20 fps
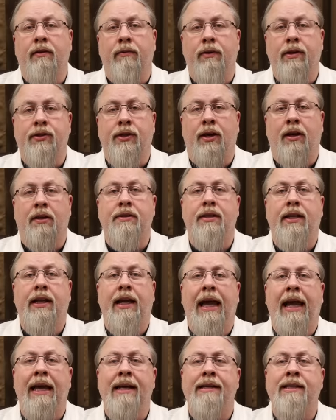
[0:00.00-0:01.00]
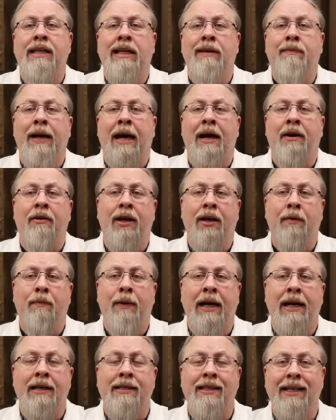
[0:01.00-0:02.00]
The results of the AC battery
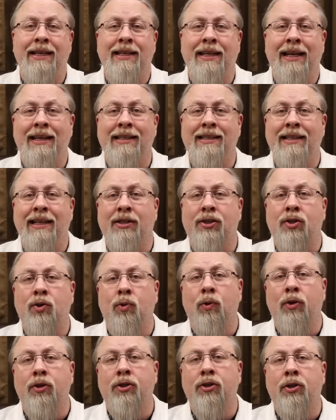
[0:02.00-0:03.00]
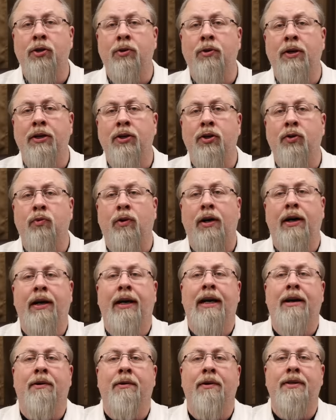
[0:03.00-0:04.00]
capacity test, it scored 200 watt
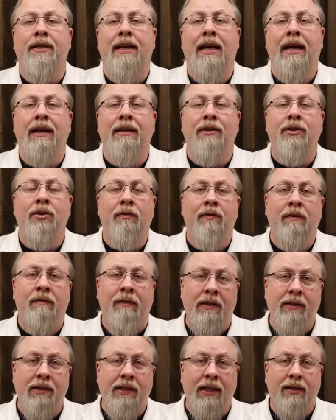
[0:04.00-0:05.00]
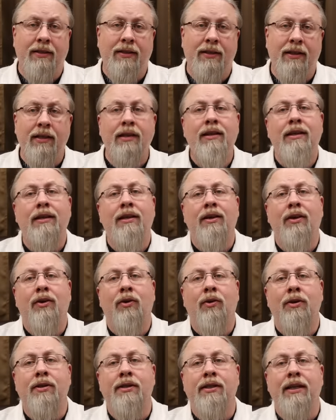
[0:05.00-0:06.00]
hours out of 256
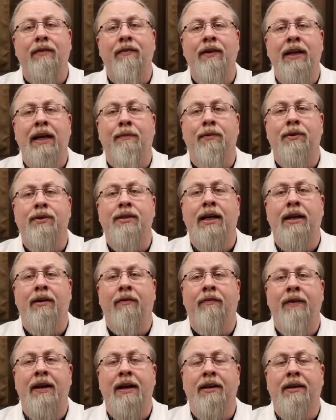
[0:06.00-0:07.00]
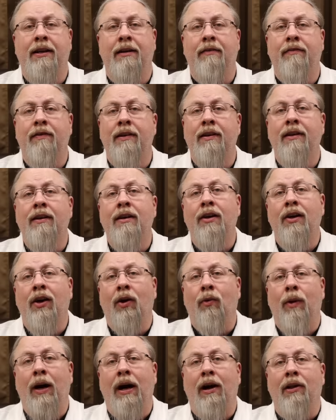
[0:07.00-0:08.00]
or 78% effective.
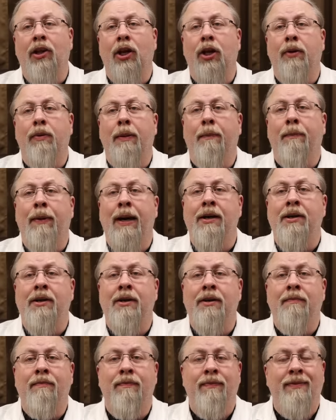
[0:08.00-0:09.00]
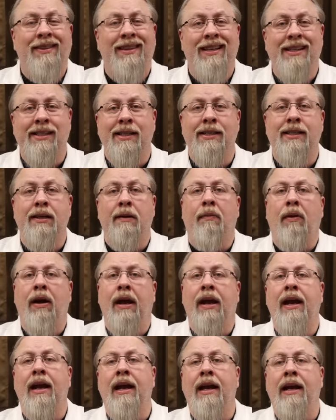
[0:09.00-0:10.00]
While a little bit better, this isn't
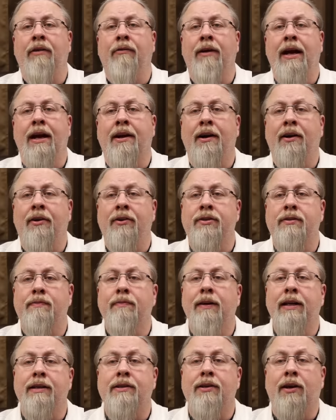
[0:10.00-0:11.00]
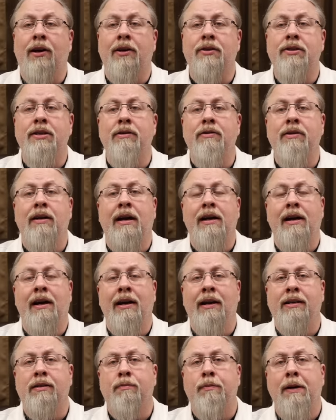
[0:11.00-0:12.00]
breaking any records, but it's also not
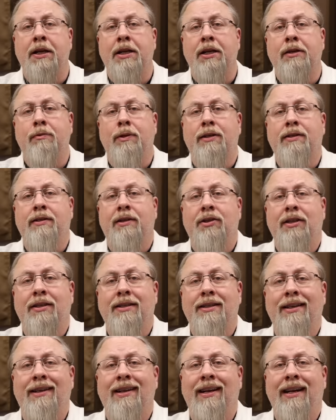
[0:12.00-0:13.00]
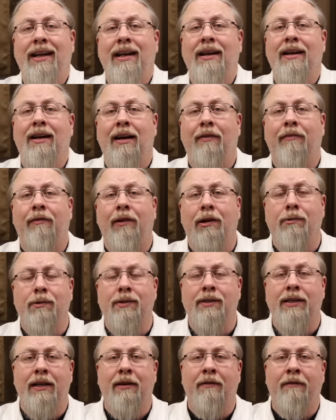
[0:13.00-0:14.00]
unexpected with such a tiny high
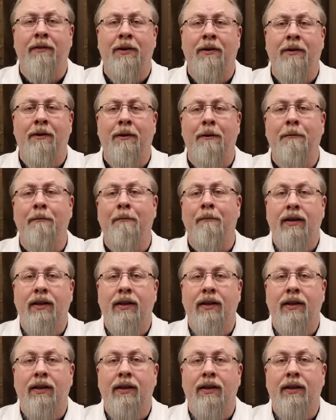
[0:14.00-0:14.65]
frequency inverter.